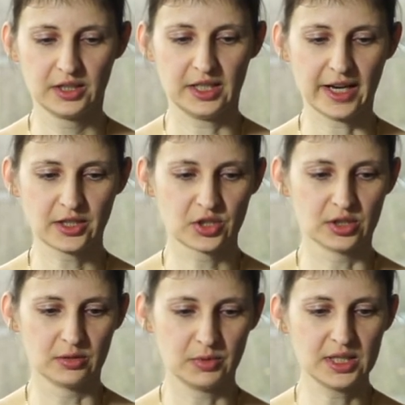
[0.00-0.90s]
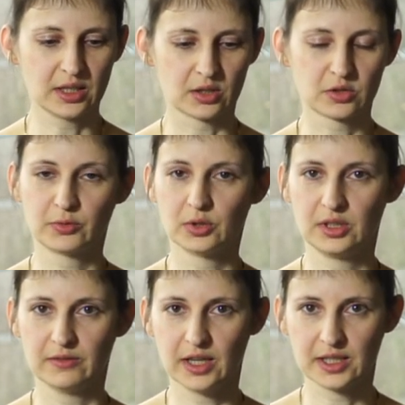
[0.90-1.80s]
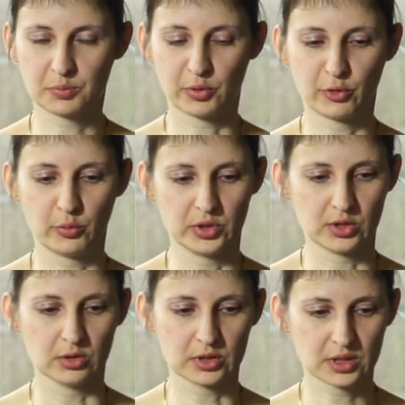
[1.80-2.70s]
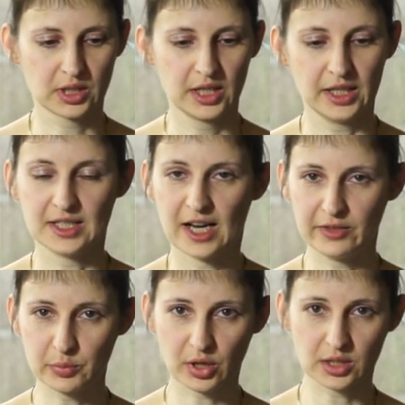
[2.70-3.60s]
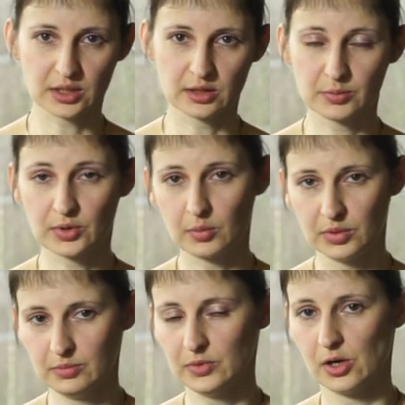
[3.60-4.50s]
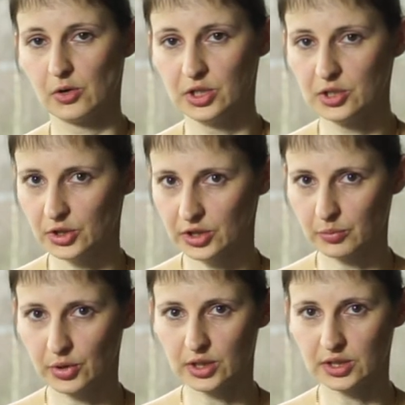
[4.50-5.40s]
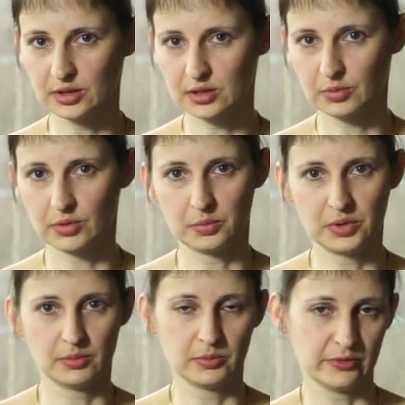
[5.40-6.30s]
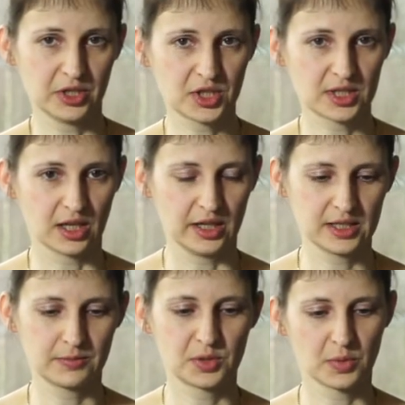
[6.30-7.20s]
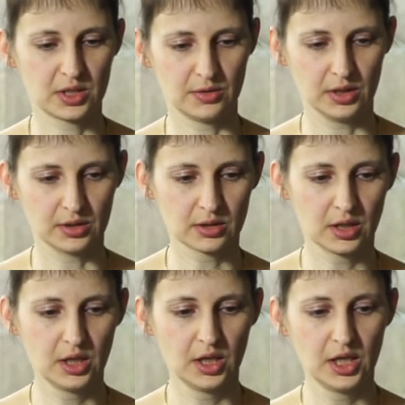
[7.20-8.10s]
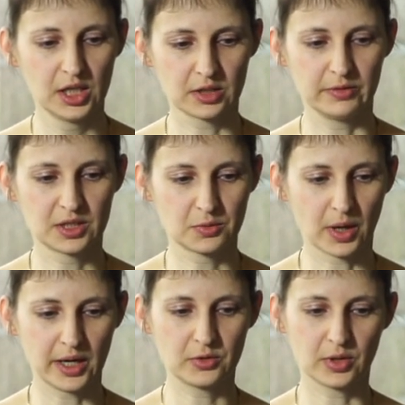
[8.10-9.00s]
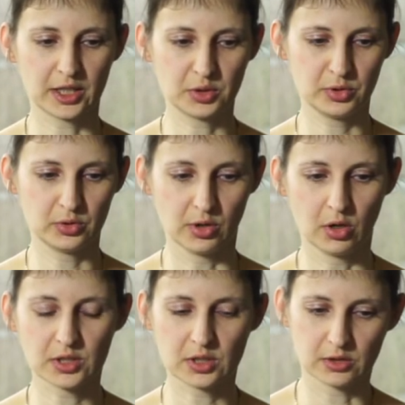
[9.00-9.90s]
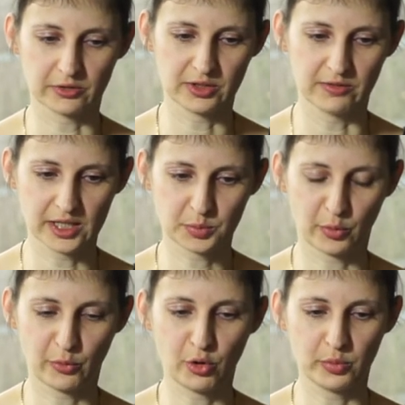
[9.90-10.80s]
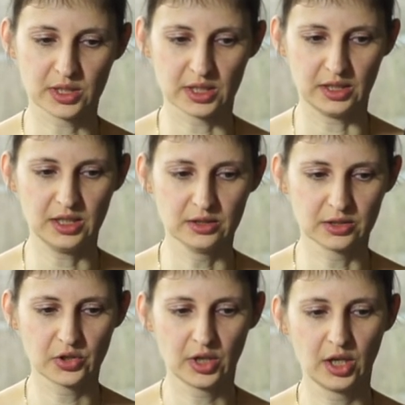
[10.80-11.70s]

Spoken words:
the actual reasons for device performance loss? Is every particle a problem? Are only certain particles a problem? Which size, which material? So we try to attribute the loss of device performance and yield